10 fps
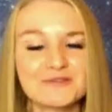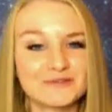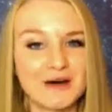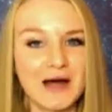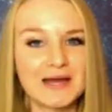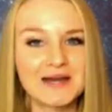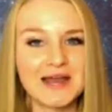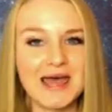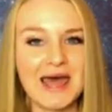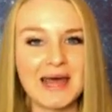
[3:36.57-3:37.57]
fun
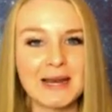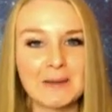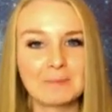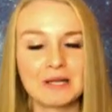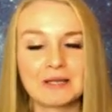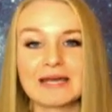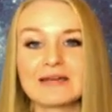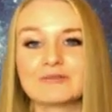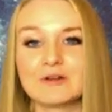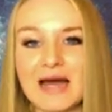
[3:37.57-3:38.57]
and
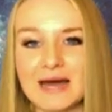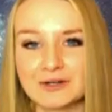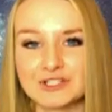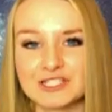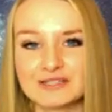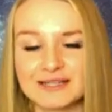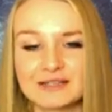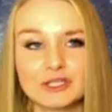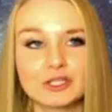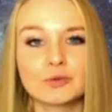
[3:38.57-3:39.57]
playful energy. It's like the
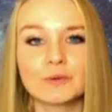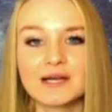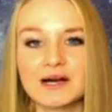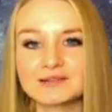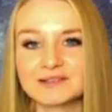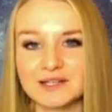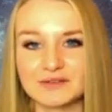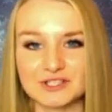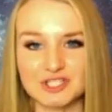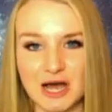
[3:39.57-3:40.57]
curiosity of
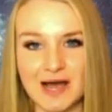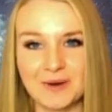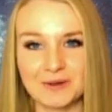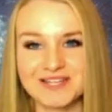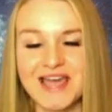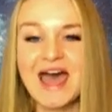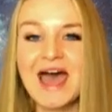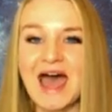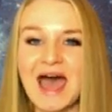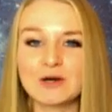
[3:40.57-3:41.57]
a child.
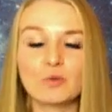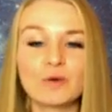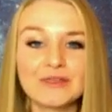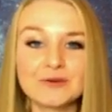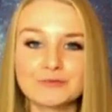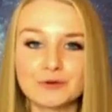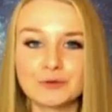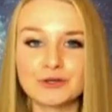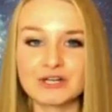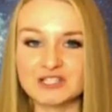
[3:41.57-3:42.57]
And with the full
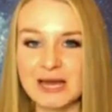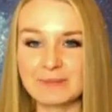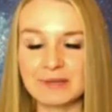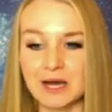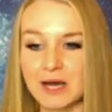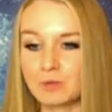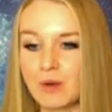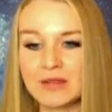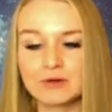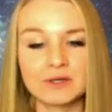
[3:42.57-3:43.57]
moon in Gemini,
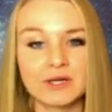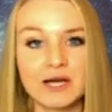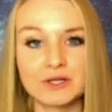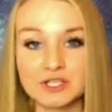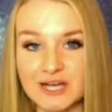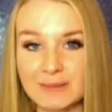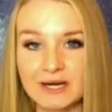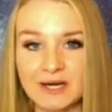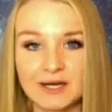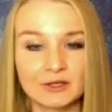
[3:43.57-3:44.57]
whether or not you're a
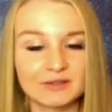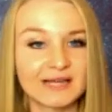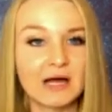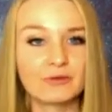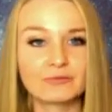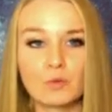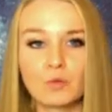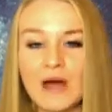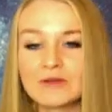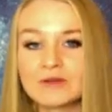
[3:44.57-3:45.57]
Gemini yourself,
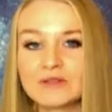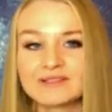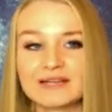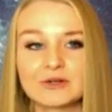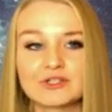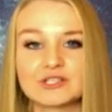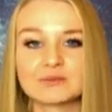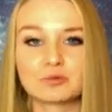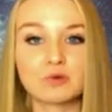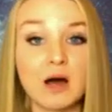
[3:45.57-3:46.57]
whether this energy is
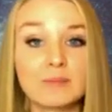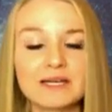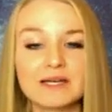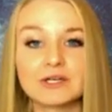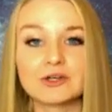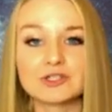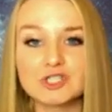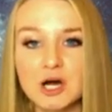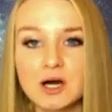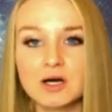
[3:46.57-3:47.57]
prominent in your
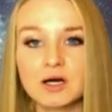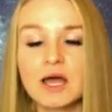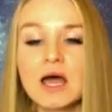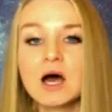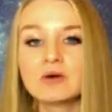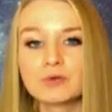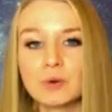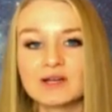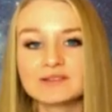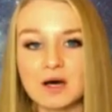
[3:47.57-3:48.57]
chart, for
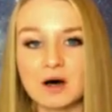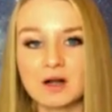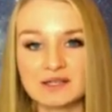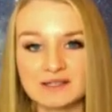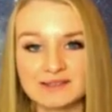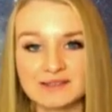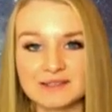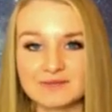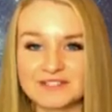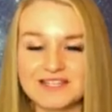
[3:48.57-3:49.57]
us all, it is this
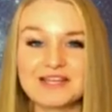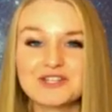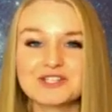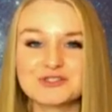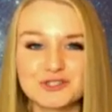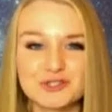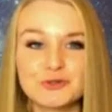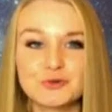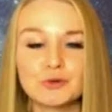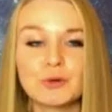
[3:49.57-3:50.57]
invitation
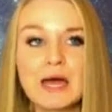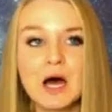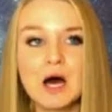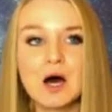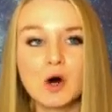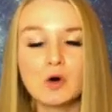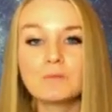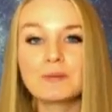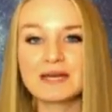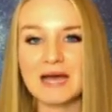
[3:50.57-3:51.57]
to
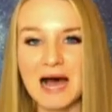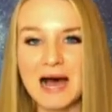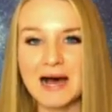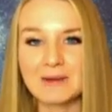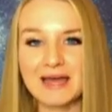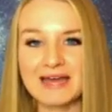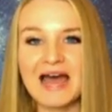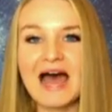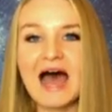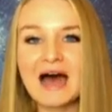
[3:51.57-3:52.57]
open up and
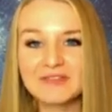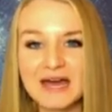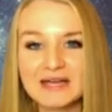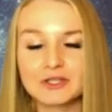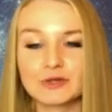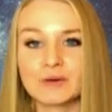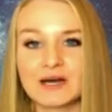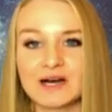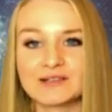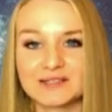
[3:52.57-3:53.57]
have that
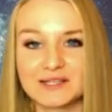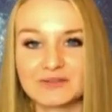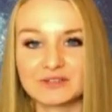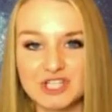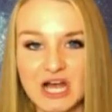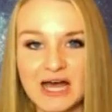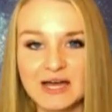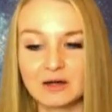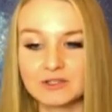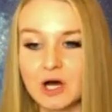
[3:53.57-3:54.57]
curiosity of a
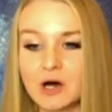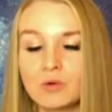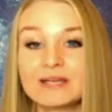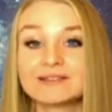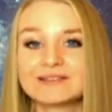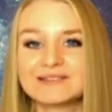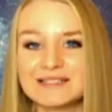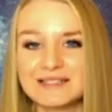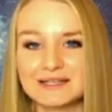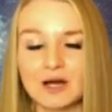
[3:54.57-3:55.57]
child, always
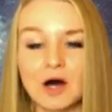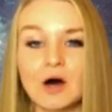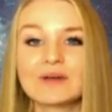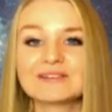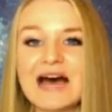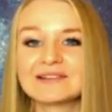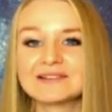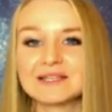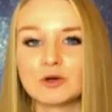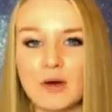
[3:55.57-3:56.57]
seeking, always
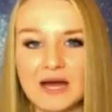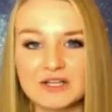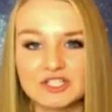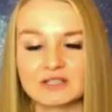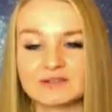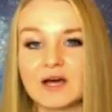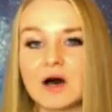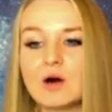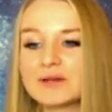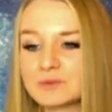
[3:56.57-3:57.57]
asking questions,
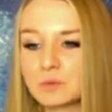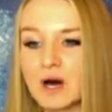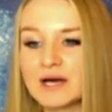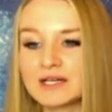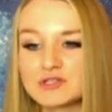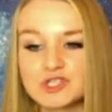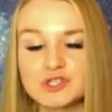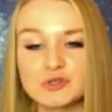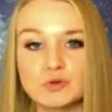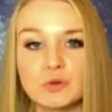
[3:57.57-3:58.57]
always wanting
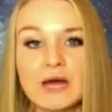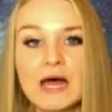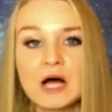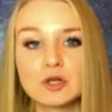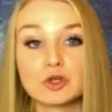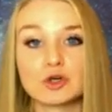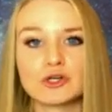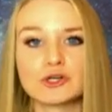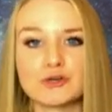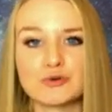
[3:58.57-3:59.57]
to learn
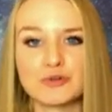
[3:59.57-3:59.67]
new